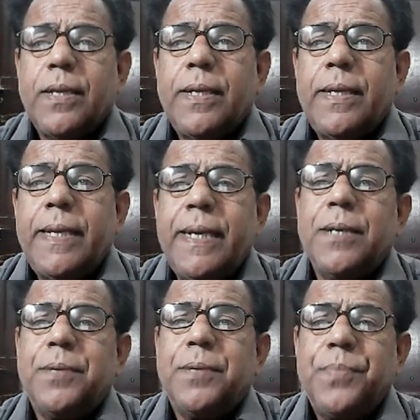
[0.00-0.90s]

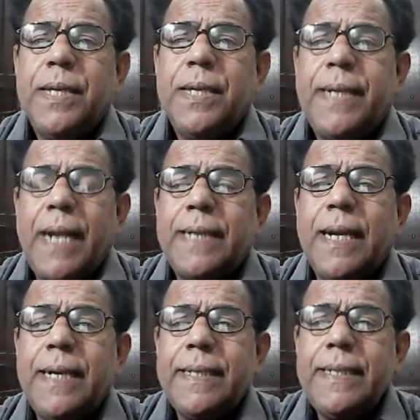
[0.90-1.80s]
Here,
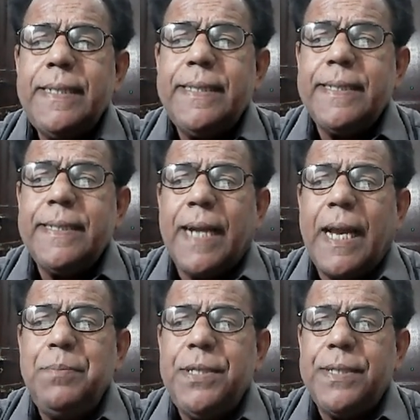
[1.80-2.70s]
delta t is the
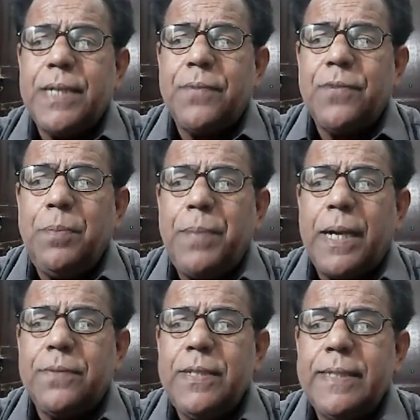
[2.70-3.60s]
time interval
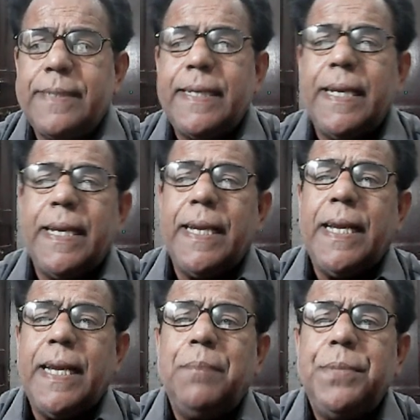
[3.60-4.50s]
between
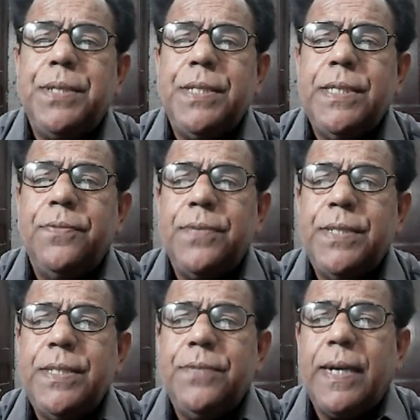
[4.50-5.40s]
same
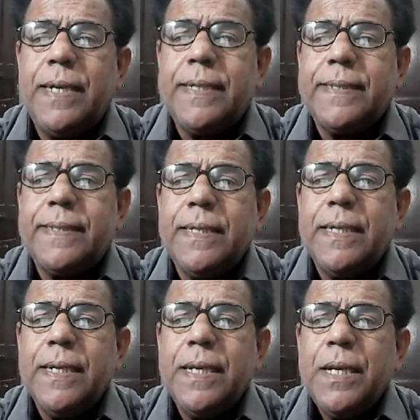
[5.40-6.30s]
events
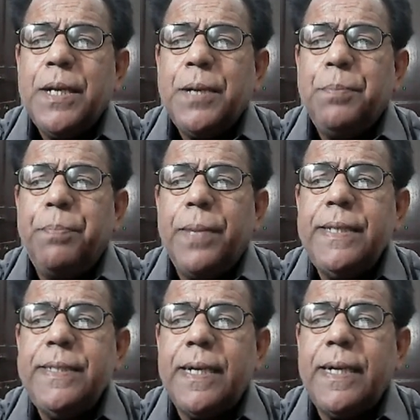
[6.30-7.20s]

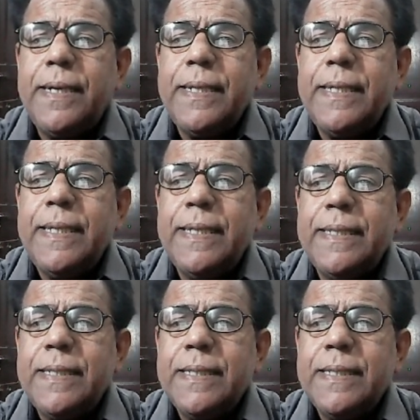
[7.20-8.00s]
measured in